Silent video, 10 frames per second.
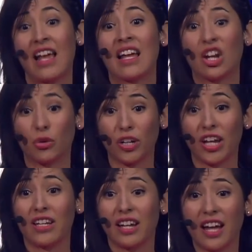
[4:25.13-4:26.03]

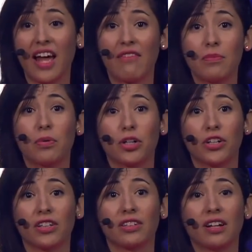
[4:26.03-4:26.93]
creating a heavy
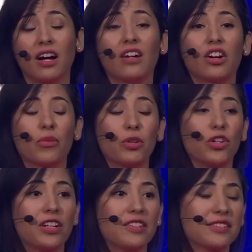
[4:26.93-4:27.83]
burden on
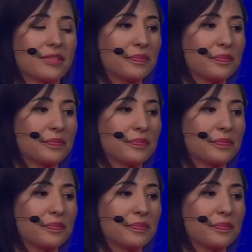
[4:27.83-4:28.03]
communities.